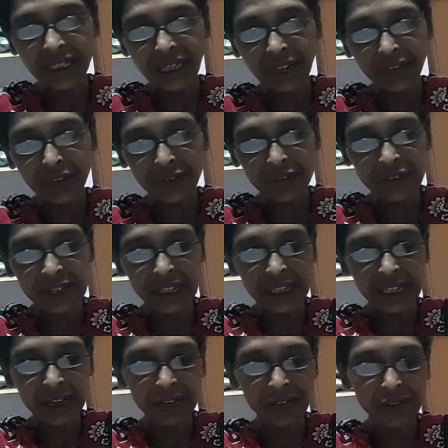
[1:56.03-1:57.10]
confusing
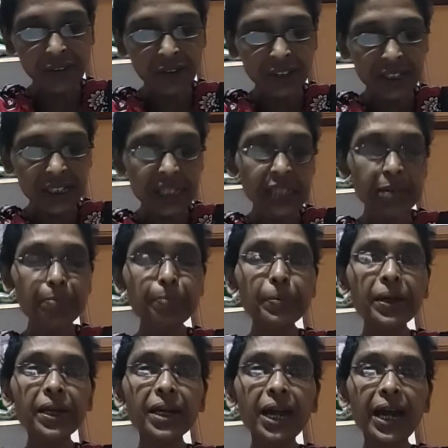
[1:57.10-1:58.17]
them for their
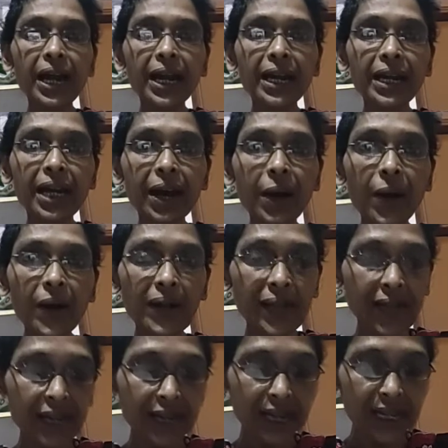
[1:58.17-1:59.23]
simpler
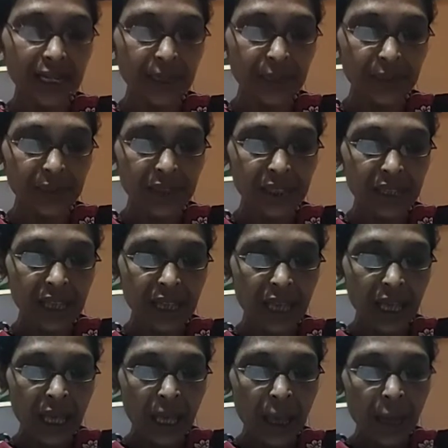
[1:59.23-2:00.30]
alternatives.
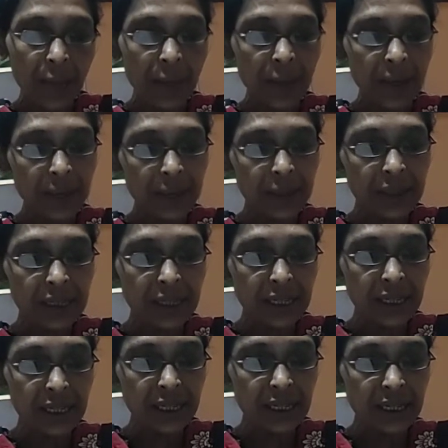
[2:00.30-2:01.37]
Whenever
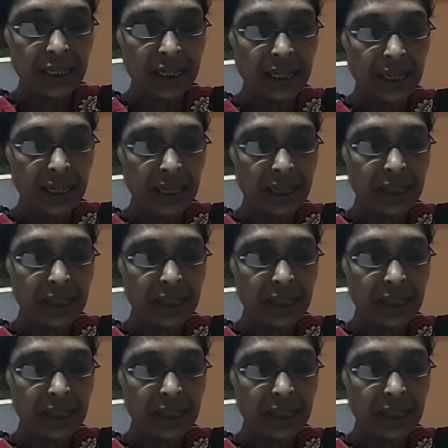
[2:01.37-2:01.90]
their